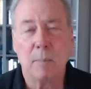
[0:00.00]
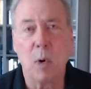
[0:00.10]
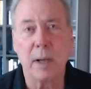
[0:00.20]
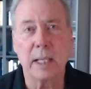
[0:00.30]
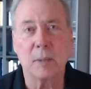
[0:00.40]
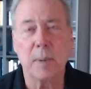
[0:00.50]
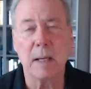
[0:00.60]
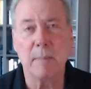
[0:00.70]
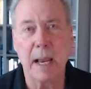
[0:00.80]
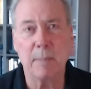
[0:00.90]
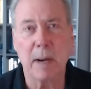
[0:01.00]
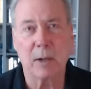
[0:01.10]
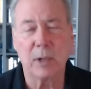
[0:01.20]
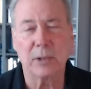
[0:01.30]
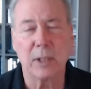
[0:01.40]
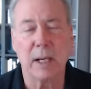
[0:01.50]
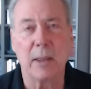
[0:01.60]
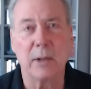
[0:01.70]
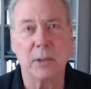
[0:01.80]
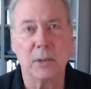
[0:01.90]
point that's being made by Chris and
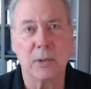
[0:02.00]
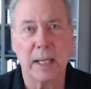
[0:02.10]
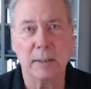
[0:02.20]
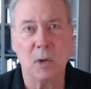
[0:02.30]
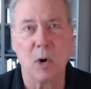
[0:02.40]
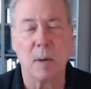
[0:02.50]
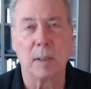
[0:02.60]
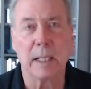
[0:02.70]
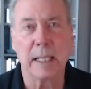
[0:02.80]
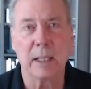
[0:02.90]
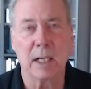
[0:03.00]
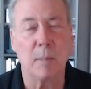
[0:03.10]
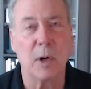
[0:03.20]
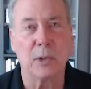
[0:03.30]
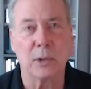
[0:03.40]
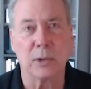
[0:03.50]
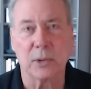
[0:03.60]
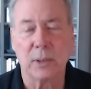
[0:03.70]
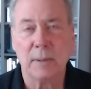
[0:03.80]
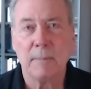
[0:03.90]
others is that normally the
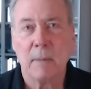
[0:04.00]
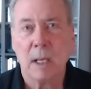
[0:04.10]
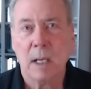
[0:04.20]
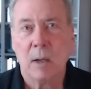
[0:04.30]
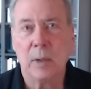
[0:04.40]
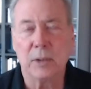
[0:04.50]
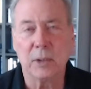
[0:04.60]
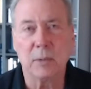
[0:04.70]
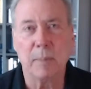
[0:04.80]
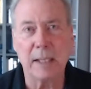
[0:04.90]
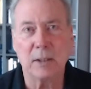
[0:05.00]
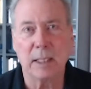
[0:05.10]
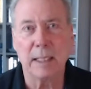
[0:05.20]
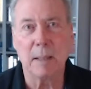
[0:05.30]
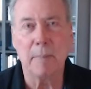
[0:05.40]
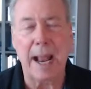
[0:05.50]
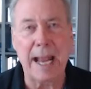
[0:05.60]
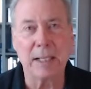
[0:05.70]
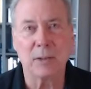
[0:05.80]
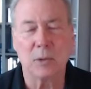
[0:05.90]
commercials, which is basically the
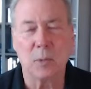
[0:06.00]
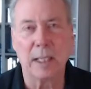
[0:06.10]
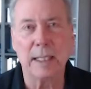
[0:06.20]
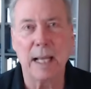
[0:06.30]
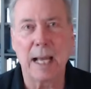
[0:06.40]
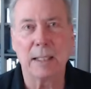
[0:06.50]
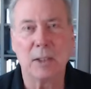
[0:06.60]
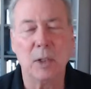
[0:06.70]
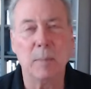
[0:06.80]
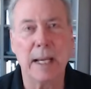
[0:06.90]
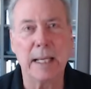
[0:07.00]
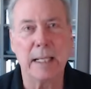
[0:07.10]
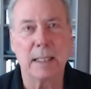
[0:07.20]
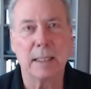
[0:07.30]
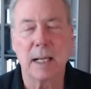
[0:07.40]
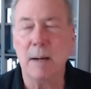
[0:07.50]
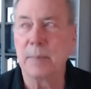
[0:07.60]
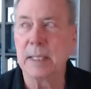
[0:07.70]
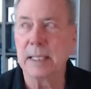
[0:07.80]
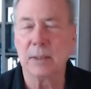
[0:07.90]
banks, it's really not too many
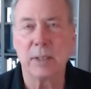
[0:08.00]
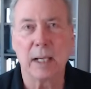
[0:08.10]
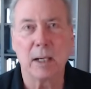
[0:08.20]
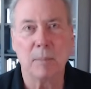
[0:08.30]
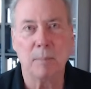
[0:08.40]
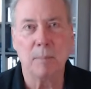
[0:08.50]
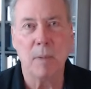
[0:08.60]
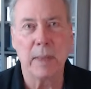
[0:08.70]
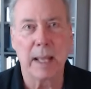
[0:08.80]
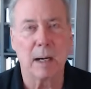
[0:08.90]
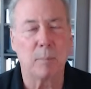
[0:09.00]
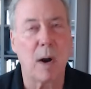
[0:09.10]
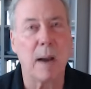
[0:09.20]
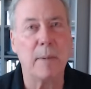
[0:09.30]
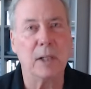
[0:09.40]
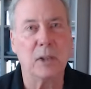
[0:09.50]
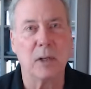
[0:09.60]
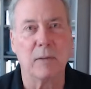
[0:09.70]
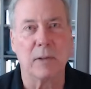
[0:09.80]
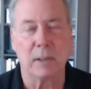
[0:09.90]
companies that, that are primary
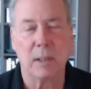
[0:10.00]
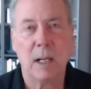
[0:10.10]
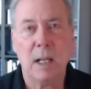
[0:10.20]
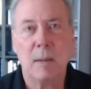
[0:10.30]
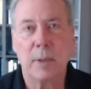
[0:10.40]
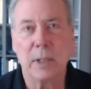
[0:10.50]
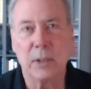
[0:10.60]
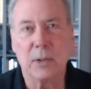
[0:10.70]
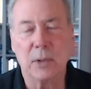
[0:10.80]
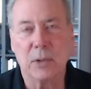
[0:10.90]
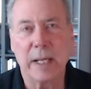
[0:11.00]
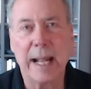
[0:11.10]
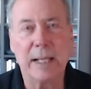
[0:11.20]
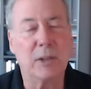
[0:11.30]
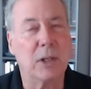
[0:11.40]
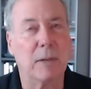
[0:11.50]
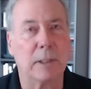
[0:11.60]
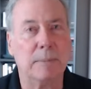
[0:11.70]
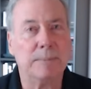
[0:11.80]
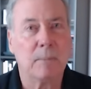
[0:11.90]
silver producers that hedge silver.